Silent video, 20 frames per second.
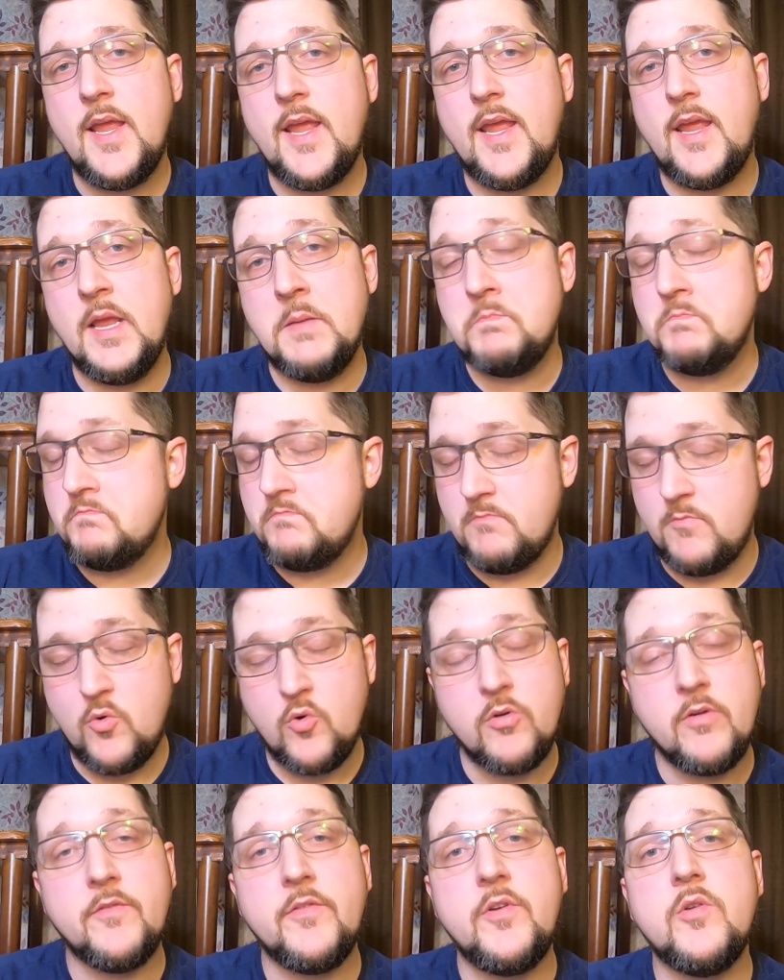and
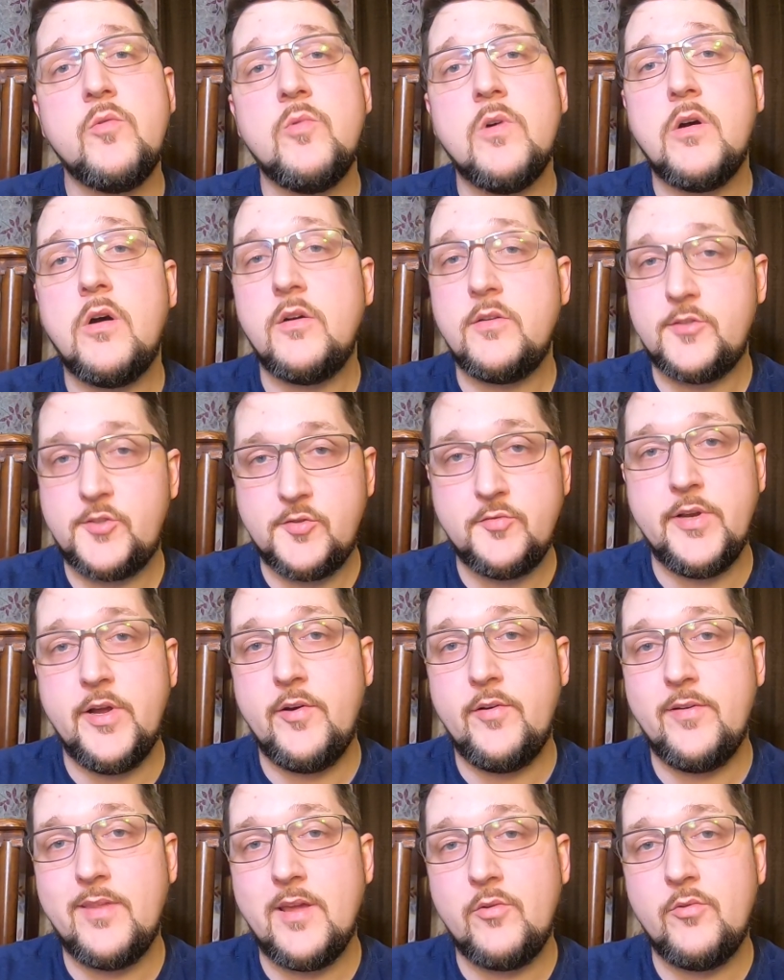more of you will also
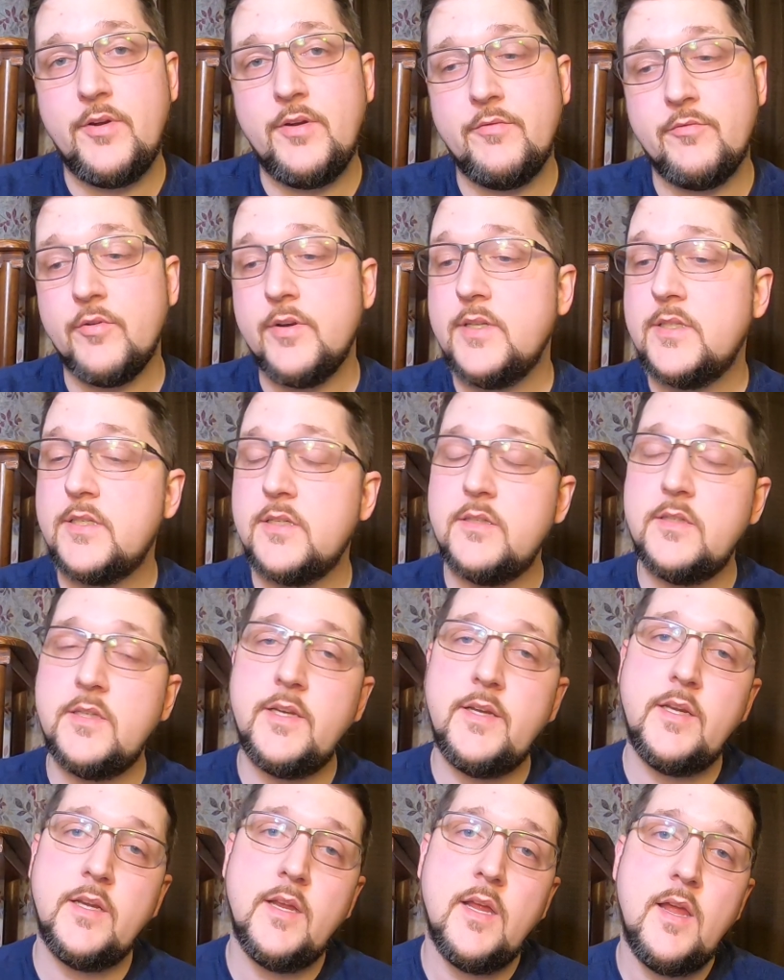know that we've
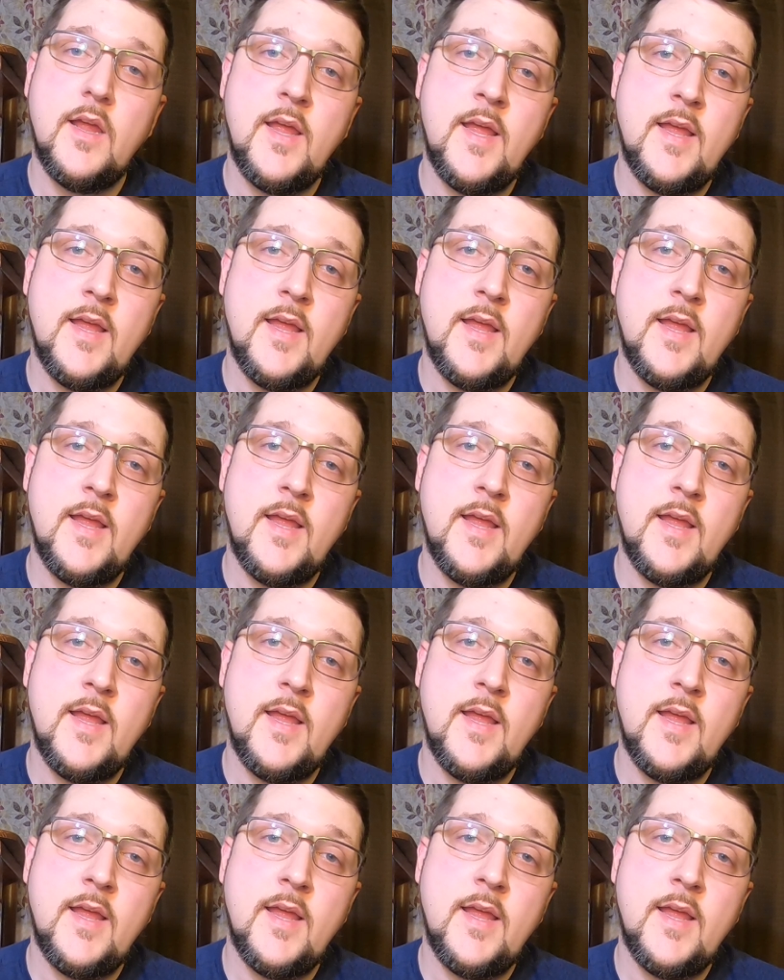recently